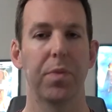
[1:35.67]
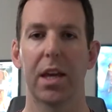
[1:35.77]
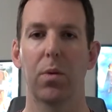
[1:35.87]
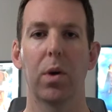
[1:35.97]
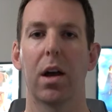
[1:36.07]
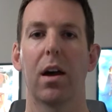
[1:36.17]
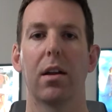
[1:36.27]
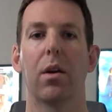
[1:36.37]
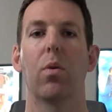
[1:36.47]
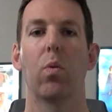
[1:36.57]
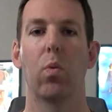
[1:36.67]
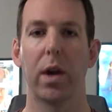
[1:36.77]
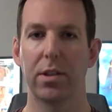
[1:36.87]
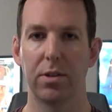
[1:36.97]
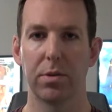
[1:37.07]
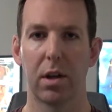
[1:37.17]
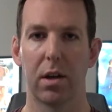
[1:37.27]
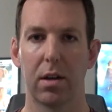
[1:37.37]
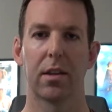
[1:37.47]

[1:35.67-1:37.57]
It went on way too long.